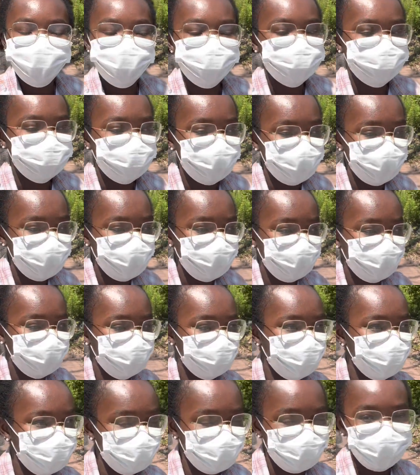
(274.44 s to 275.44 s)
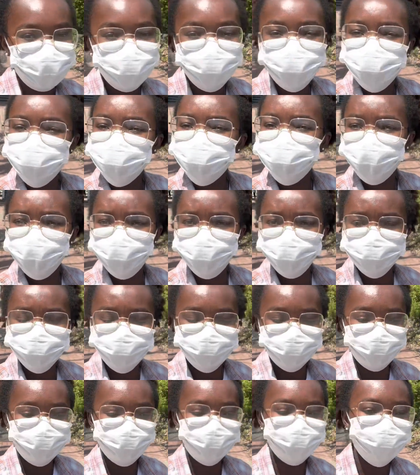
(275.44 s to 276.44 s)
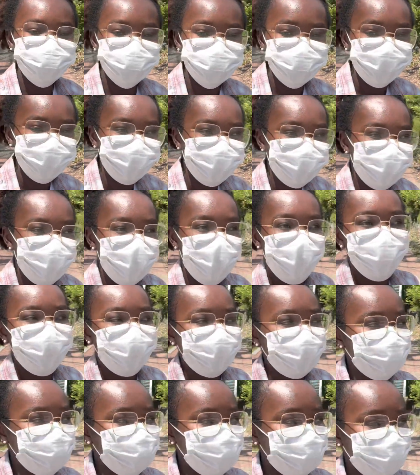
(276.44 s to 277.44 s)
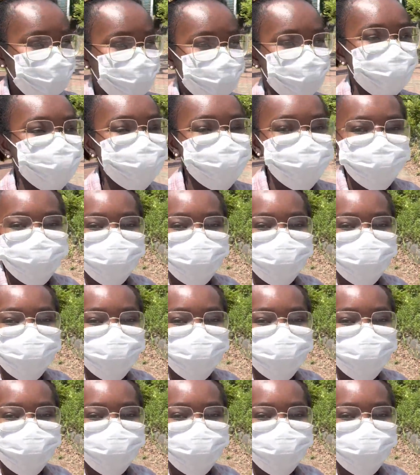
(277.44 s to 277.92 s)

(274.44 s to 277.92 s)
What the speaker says: So we're hungry. Going to Mickey D's